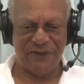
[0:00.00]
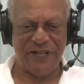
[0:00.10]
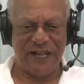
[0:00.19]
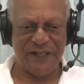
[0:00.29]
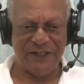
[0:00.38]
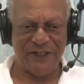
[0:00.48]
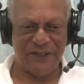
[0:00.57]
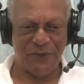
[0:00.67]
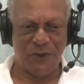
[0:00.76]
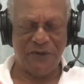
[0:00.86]

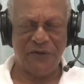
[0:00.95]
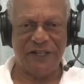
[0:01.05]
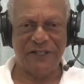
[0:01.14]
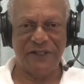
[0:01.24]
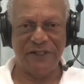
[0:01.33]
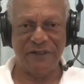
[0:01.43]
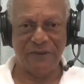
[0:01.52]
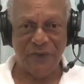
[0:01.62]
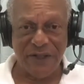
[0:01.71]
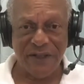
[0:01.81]
challenges we're
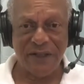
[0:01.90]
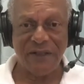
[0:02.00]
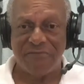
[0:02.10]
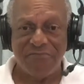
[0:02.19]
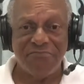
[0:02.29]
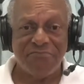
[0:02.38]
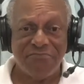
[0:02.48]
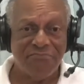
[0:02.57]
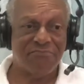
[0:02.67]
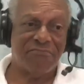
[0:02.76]
facing with
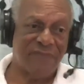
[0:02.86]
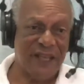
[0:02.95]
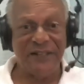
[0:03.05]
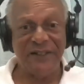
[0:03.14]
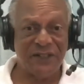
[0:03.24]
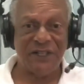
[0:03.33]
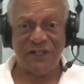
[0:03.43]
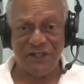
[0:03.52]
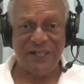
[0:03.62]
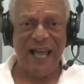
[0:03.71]
things
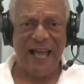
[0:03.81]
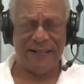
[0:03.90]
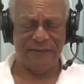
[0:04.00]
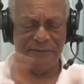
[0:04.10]
such as LEAD.